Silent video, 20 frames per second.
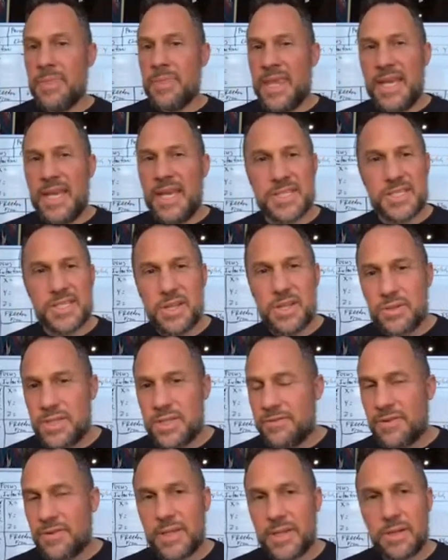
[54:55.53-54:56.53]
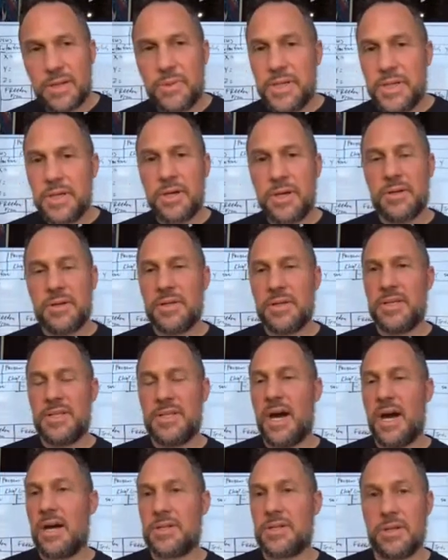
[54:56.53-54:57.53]
It's no different than when you go to the
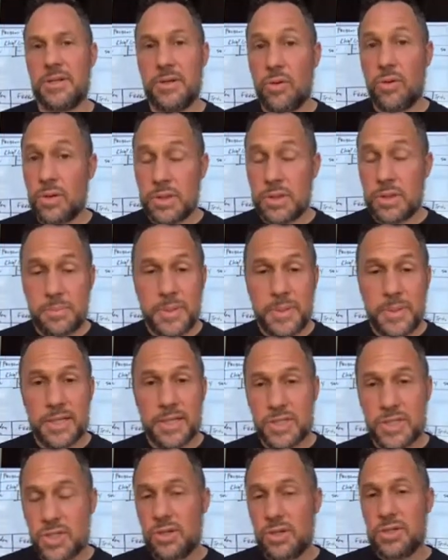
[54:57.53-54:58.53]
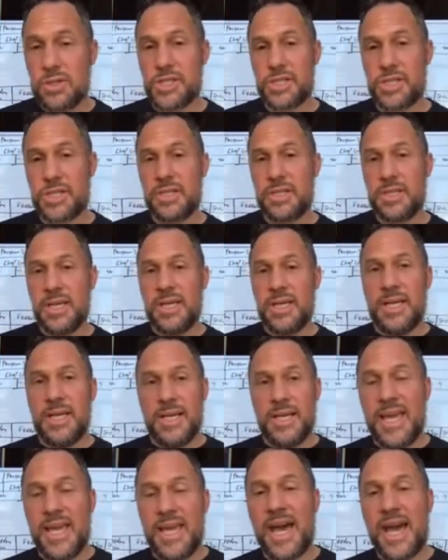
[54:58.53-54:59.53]
doctor. An orthopedic surgeon,
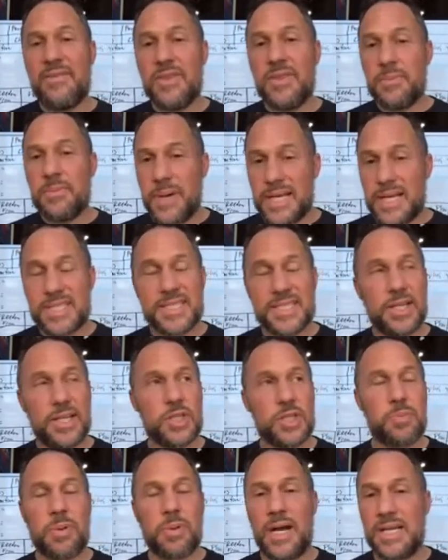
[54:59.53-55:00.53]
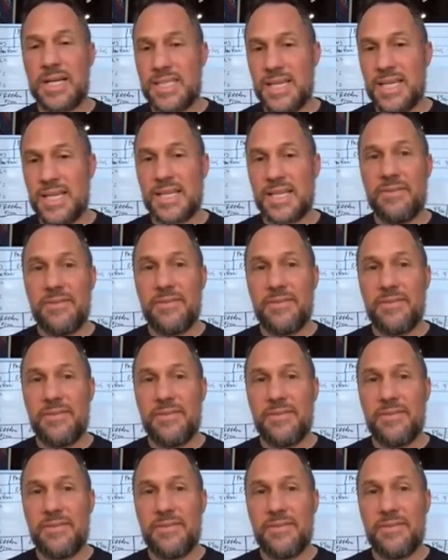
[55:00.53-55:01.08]
they have the best sales process I've